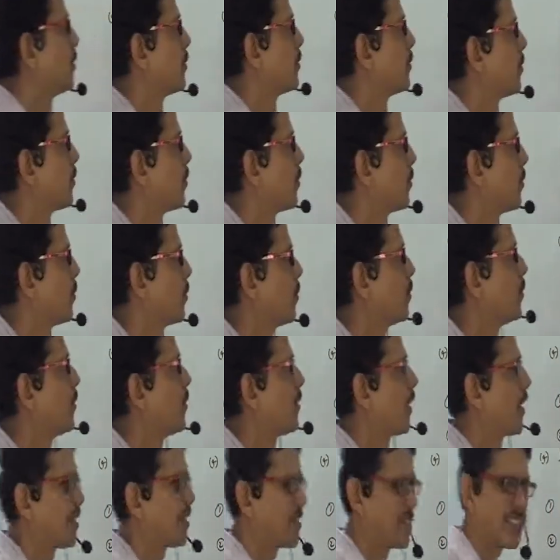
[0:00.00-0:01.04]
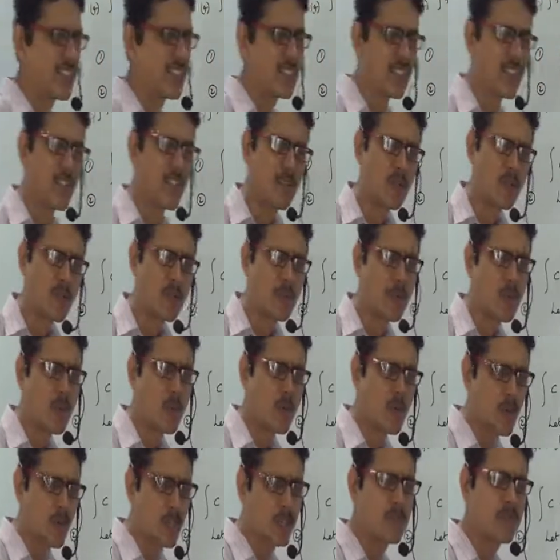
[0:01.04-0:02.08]
So just write down the
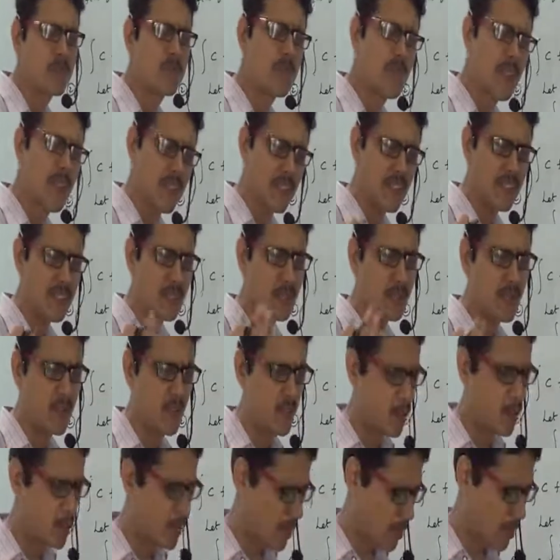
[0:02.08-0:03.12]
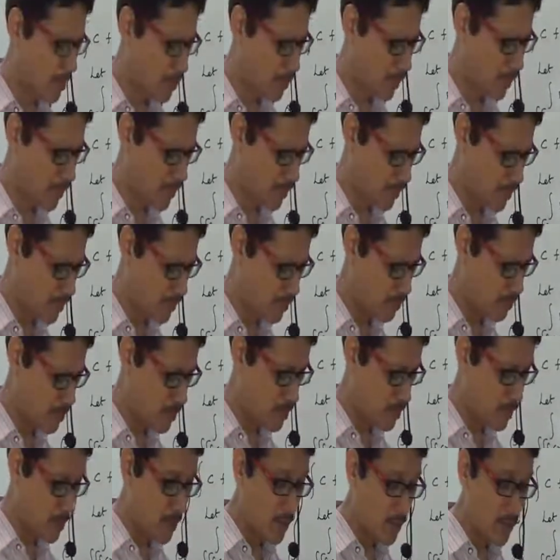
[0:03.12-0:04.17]
formula. Later we will be applying,
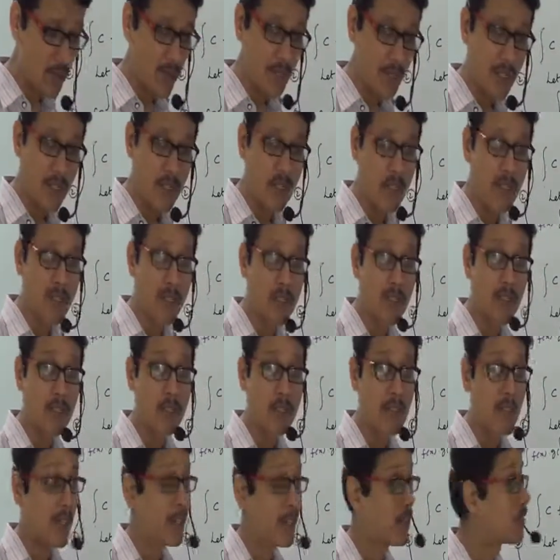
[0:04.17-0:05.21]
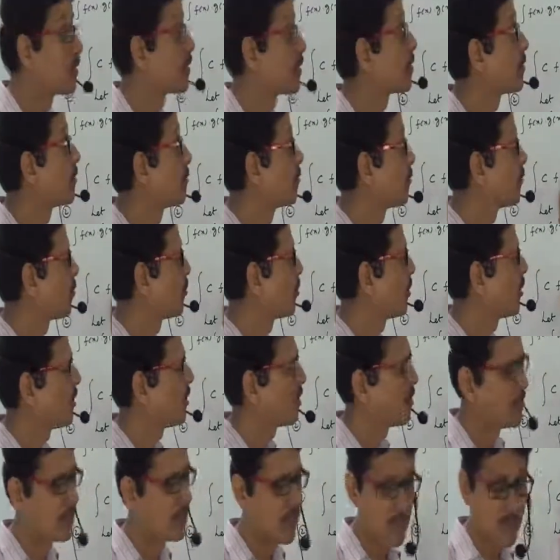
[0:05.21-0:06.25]
and that
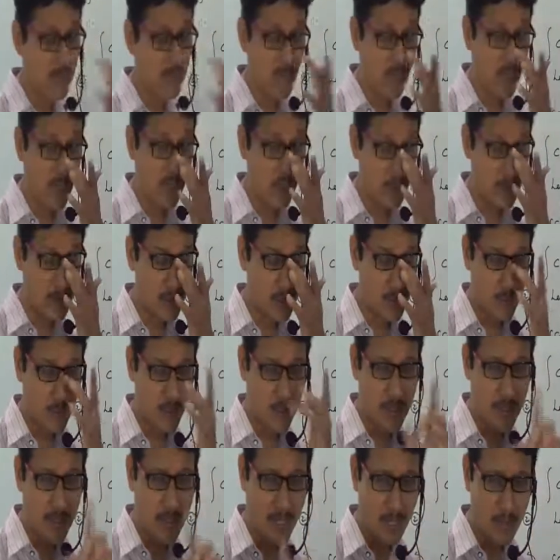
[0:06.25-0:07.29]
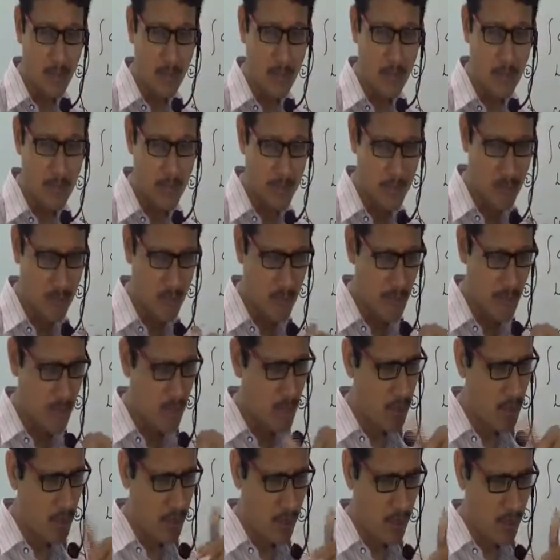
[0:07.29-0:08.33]
only at one time
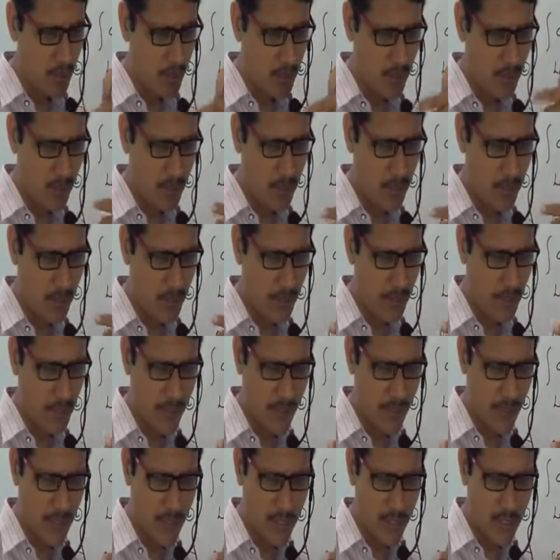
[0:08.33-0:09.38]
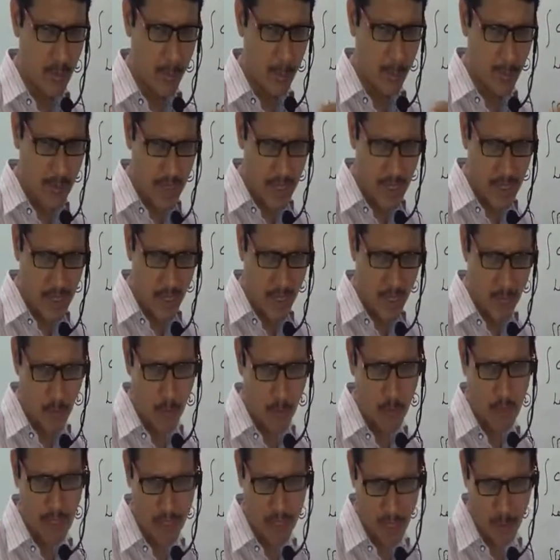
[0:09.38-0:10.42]
there for finding the mean life
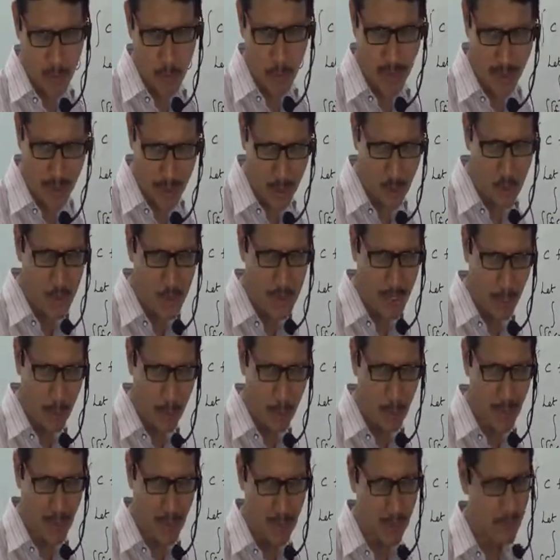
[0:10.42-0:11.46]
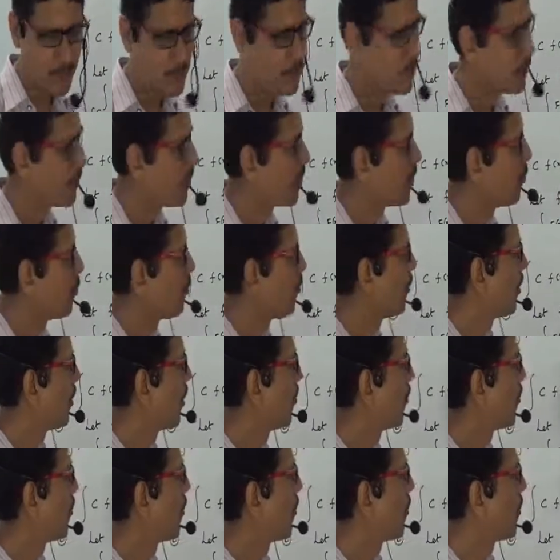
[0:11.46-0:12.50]
of a radioactive sample. We
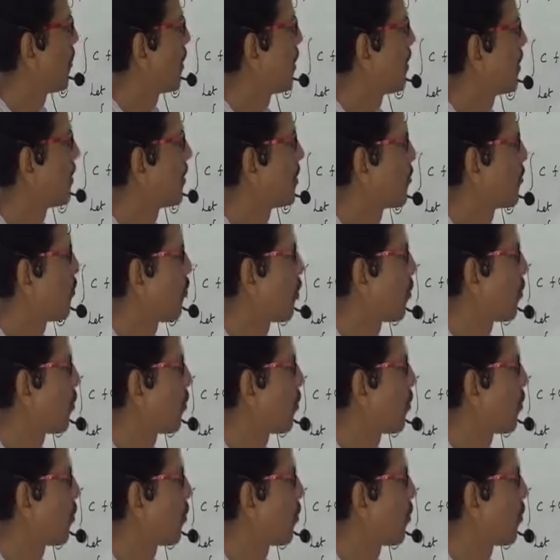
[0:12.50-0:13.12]
have to apply this